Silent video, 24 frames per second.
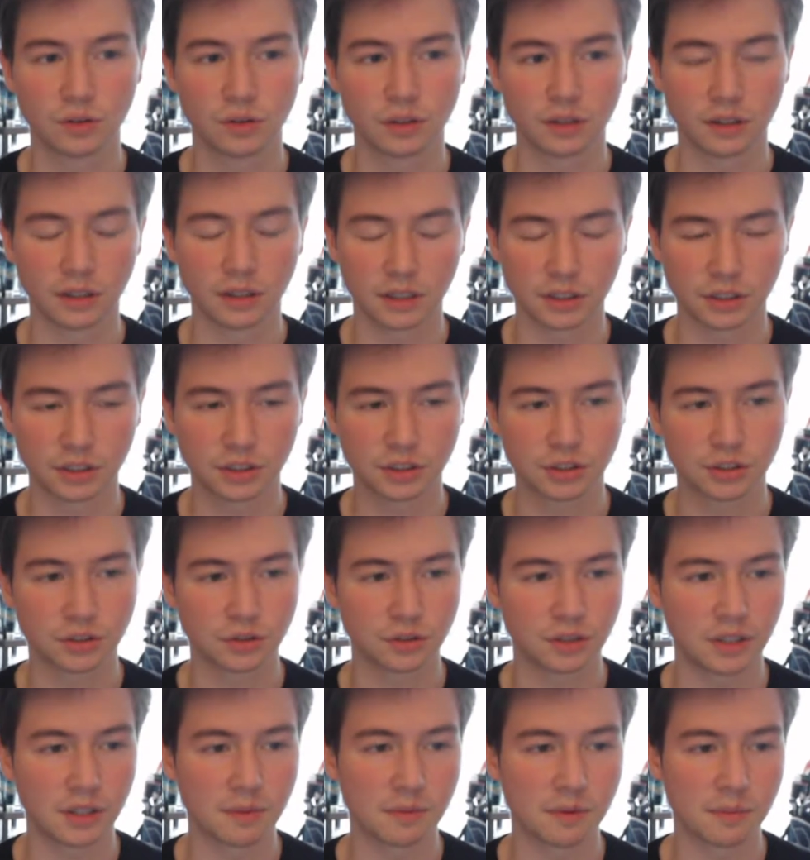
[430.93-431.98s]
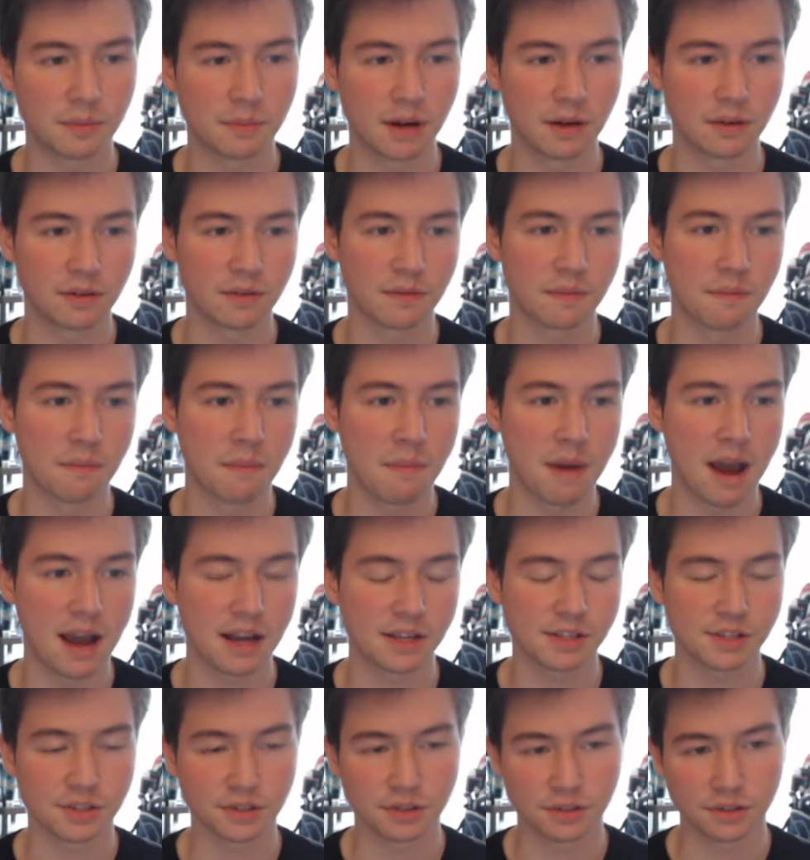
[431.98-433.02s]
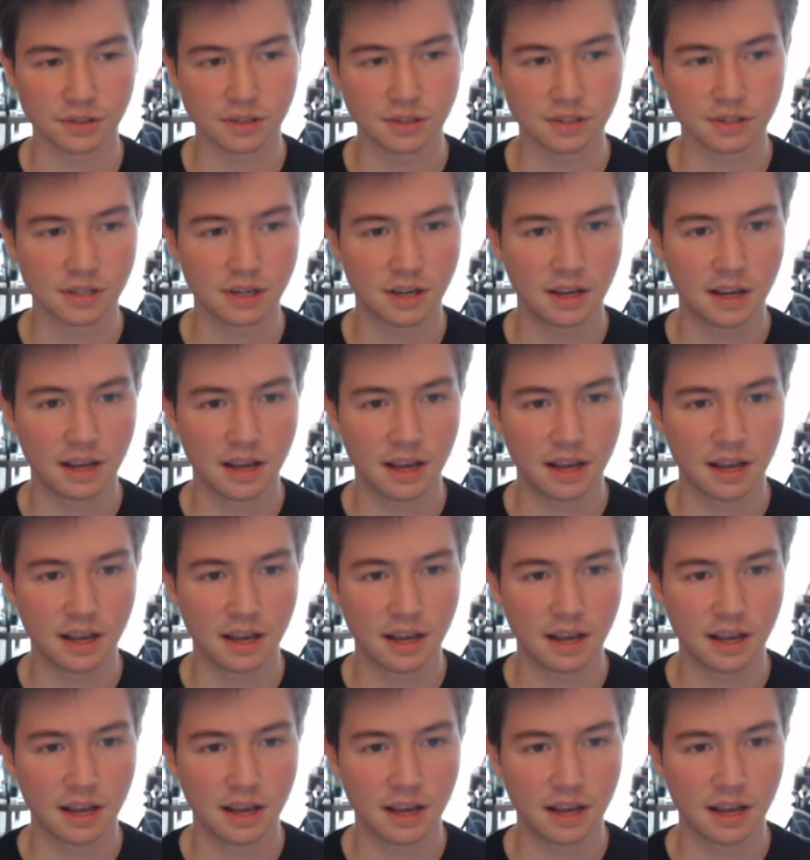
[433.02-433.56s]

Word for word: extreme amount of massacres,